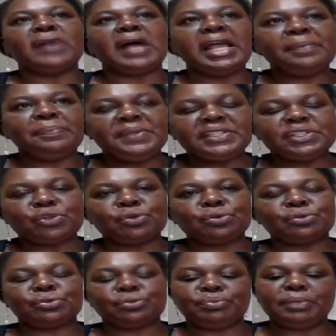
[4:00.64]
IPs
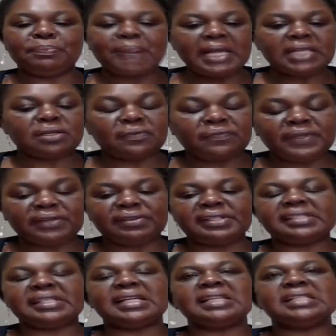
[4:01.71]
to be part of the
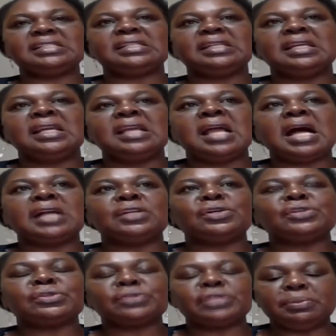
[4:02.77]
research, and
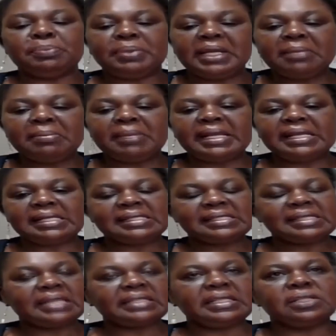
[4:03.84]
also to implement
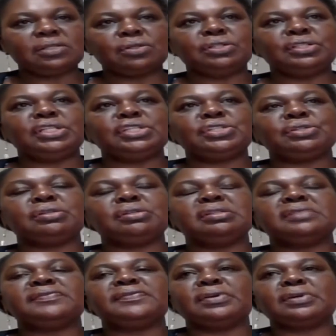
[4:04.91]
certain
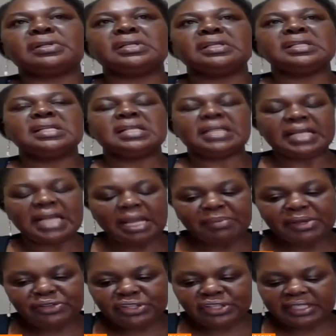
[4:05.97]
conditions for
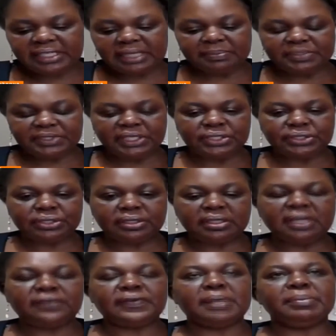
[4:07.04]
climate change adaptation.
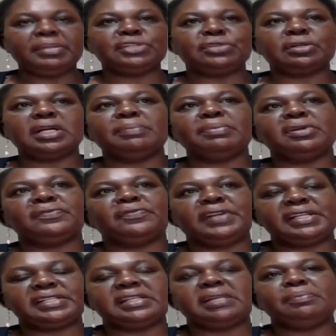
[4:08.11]
If I may talk about, for
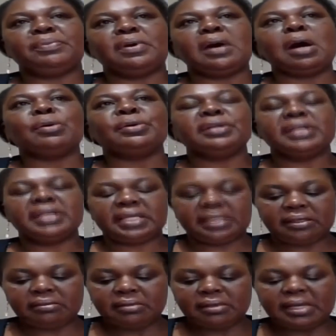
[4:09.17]
example, our own
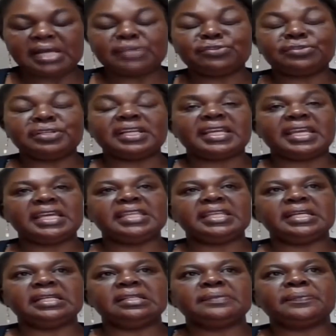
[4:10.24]
country,
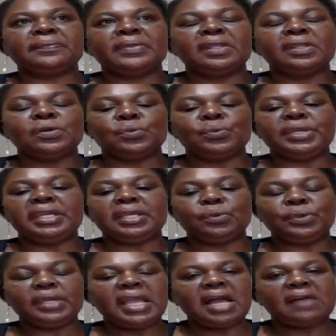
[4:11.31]
Kenya,
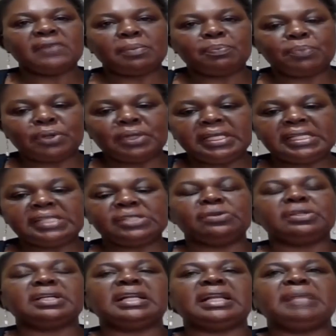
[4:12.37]
we have a policy
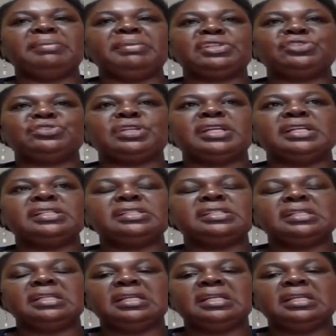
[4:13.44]
on climate change.